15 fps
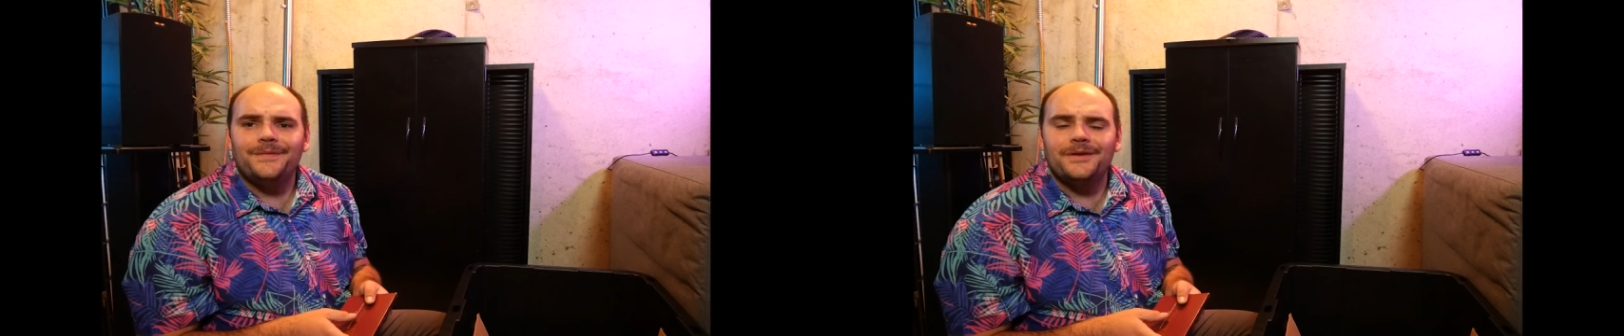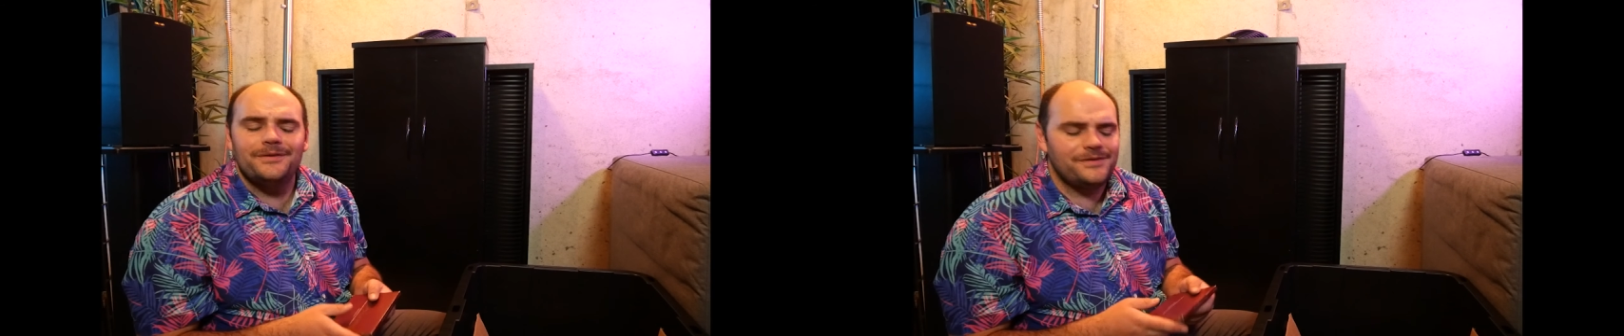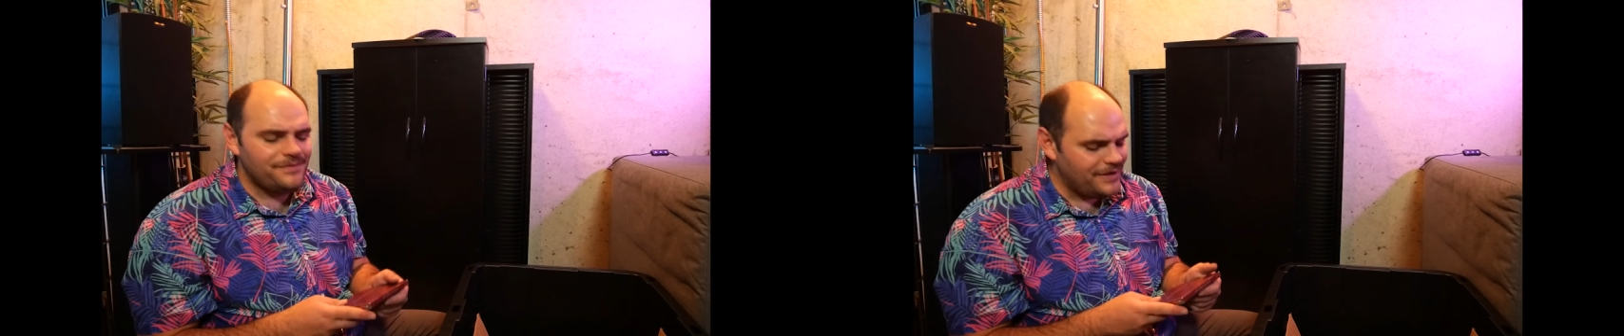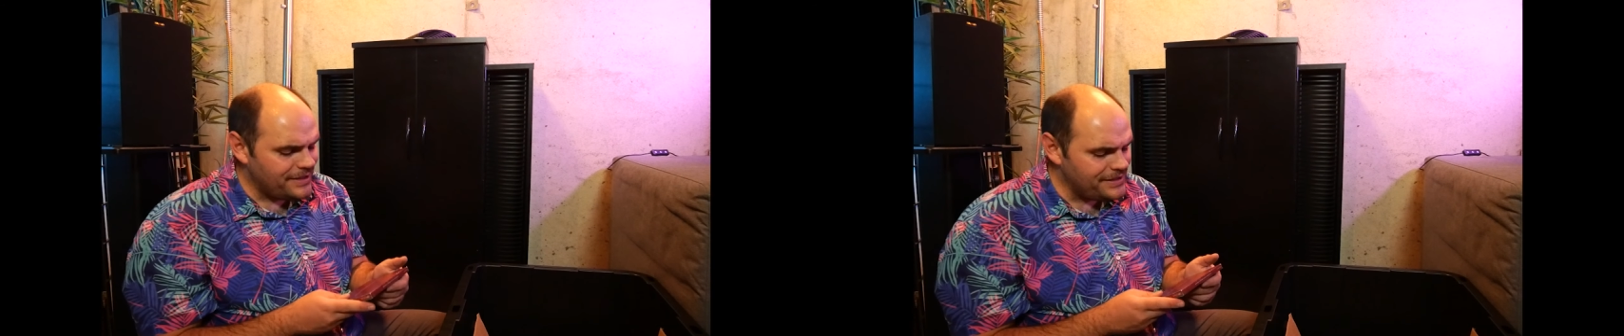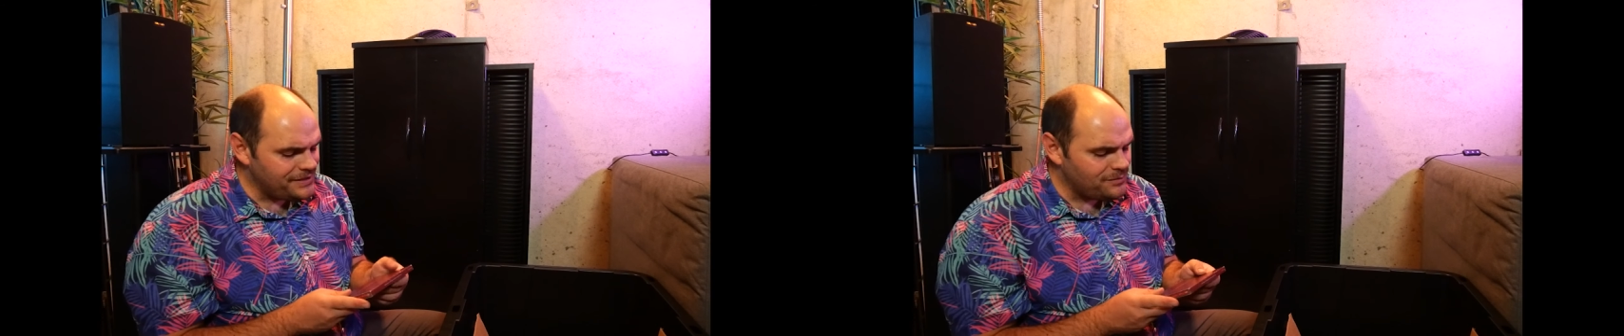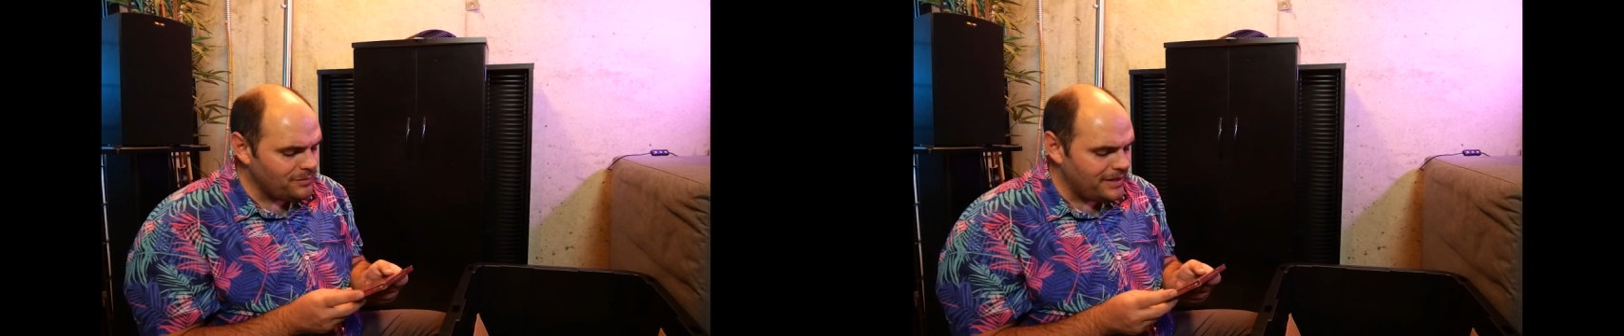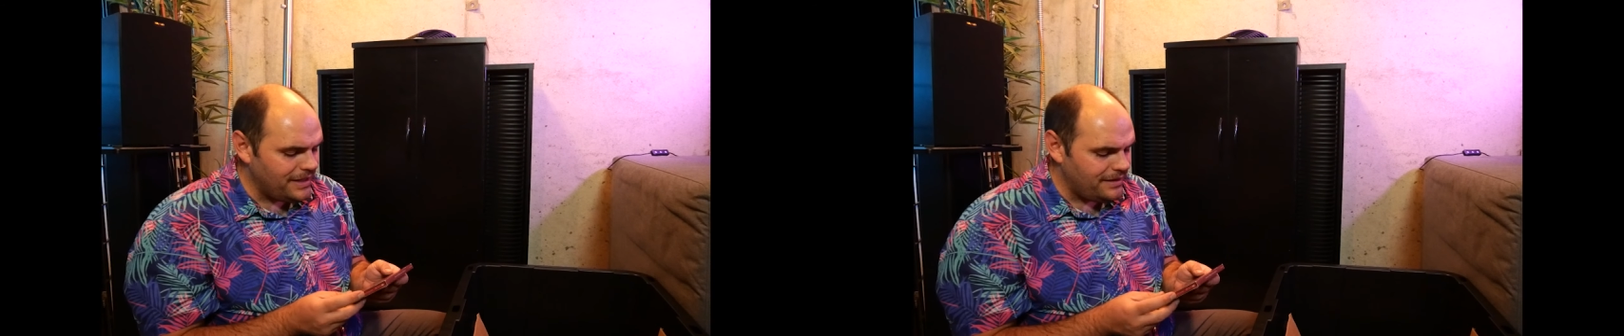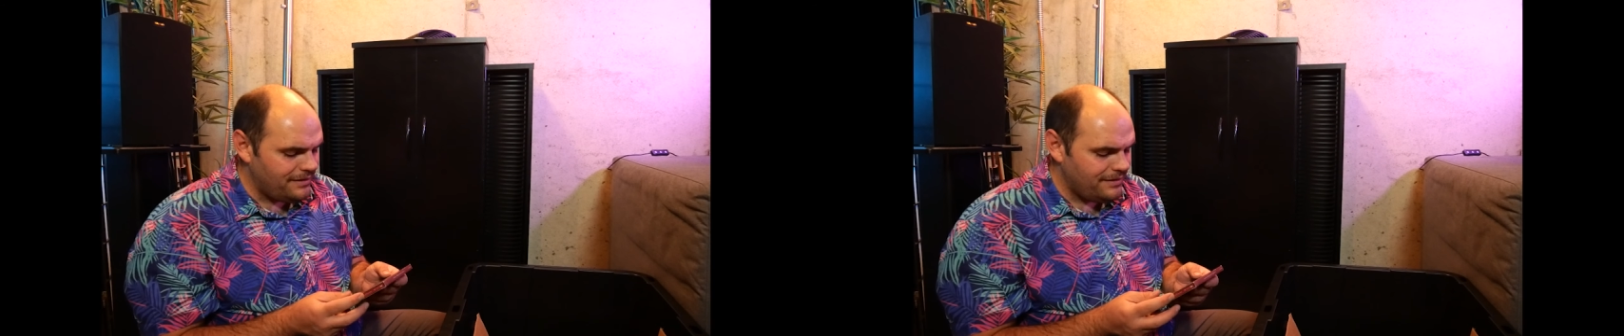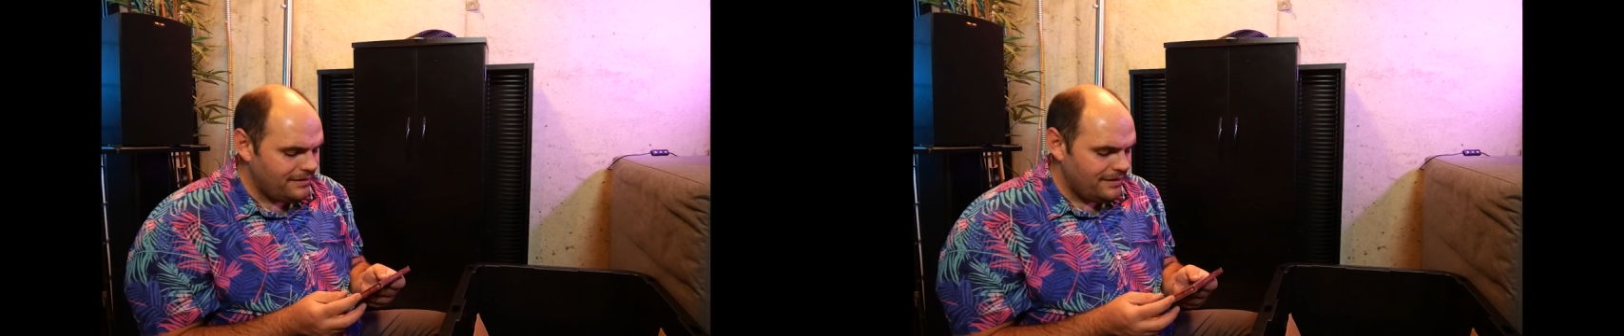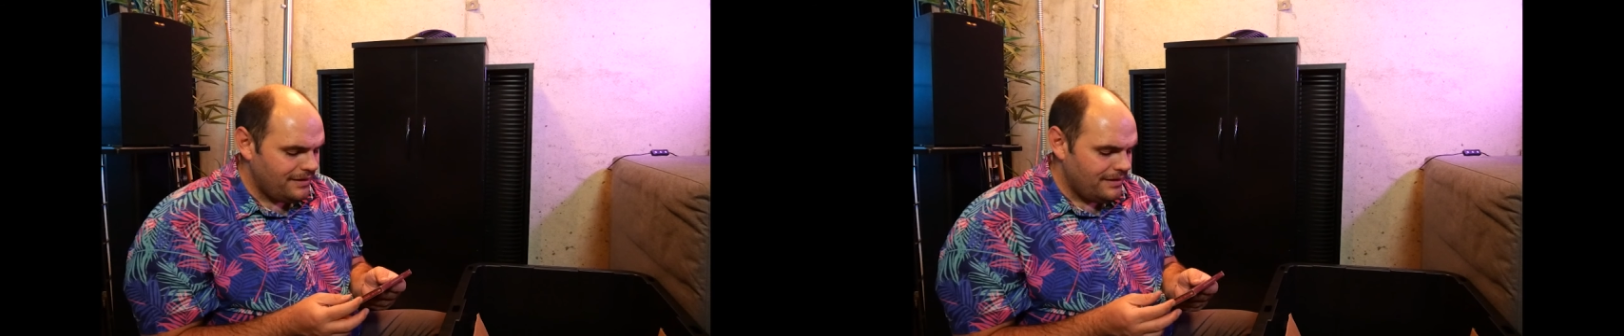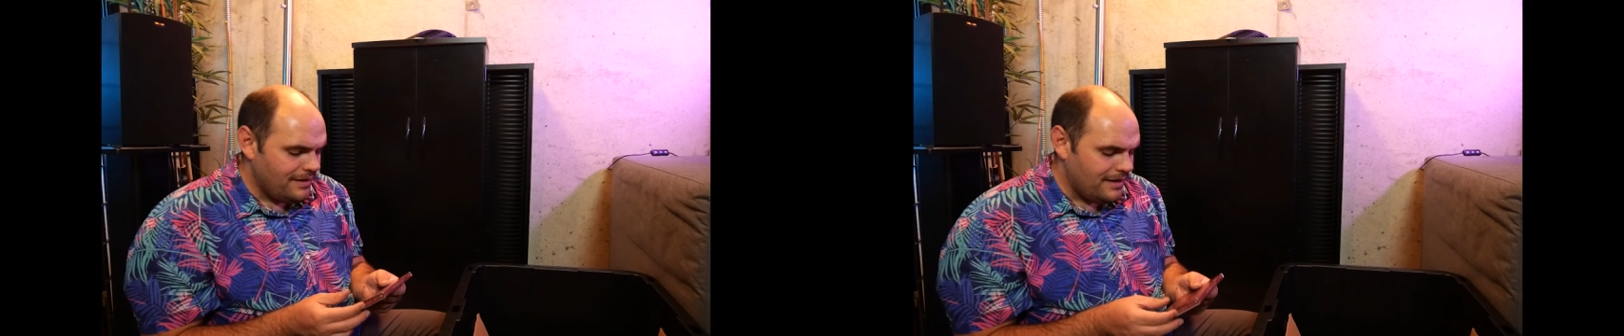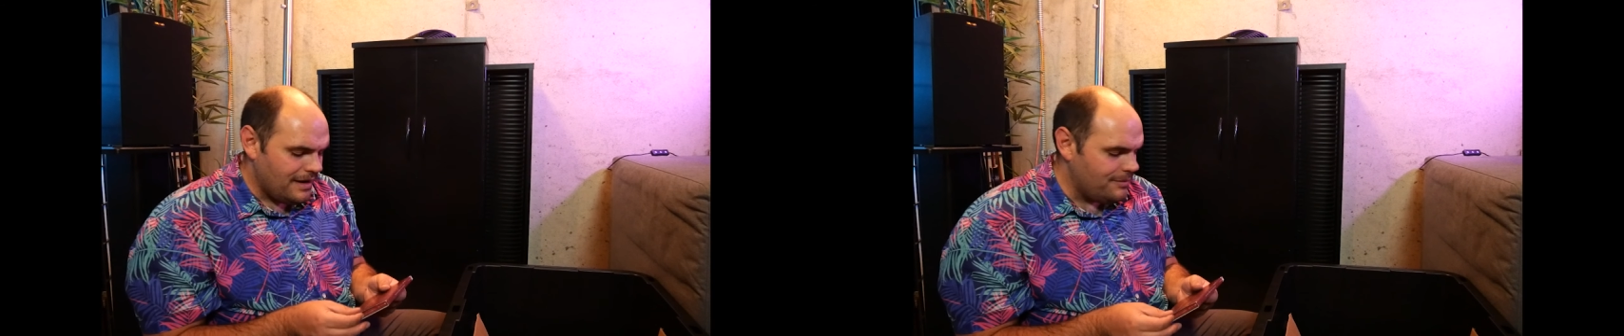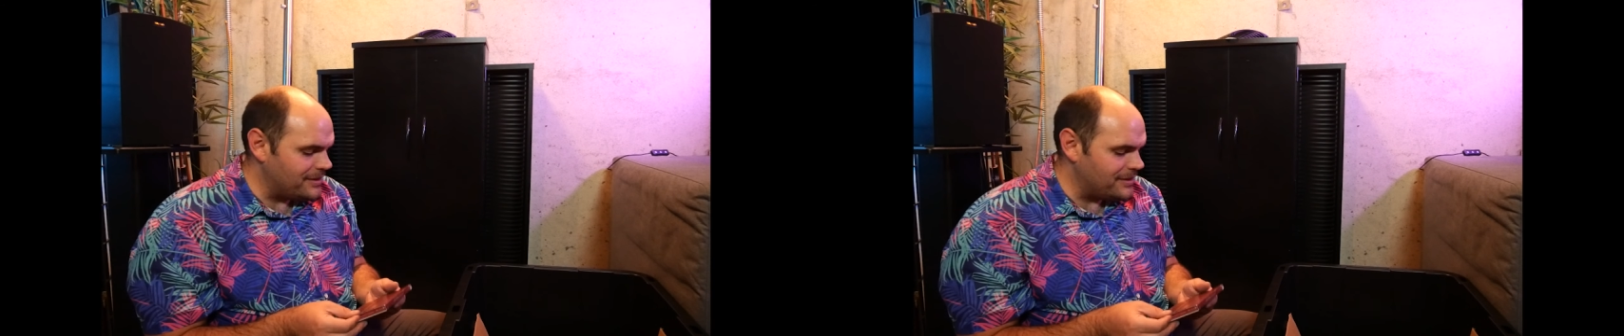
was very sweet. I